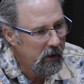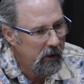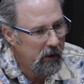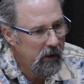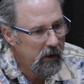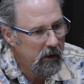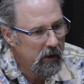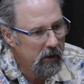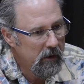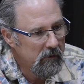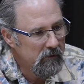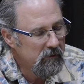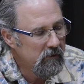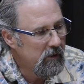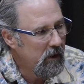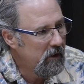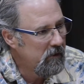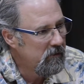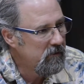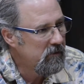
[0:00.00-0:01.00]
And it's
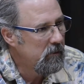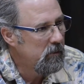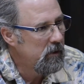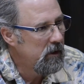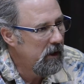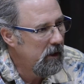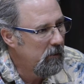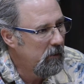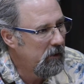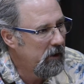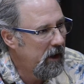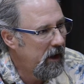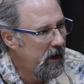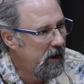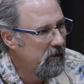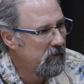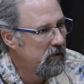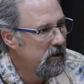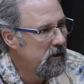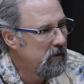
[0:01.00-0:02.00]
nice to be able to
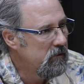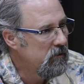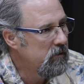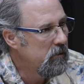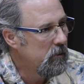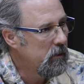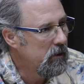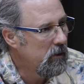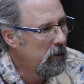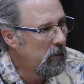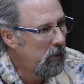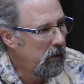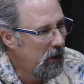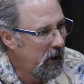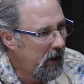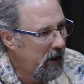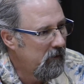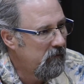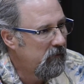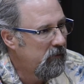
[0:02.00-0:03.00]
have the instrumental
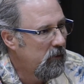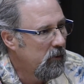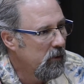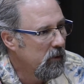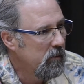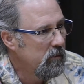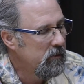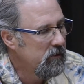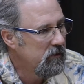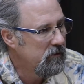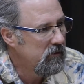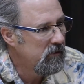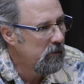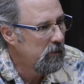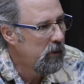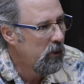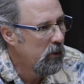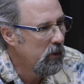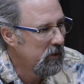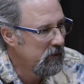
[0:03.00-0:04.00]
platform to
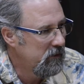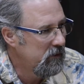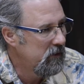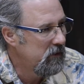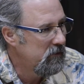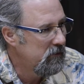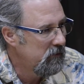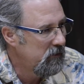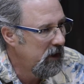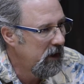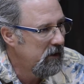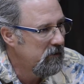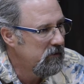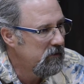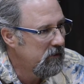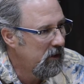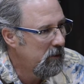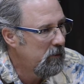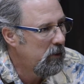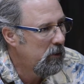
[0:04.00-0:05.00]
support these
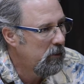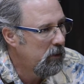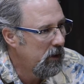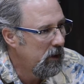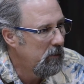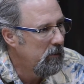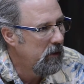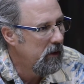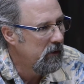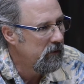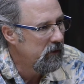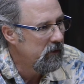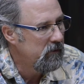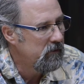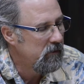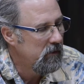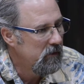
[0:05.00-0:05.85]
fast sample prep methods.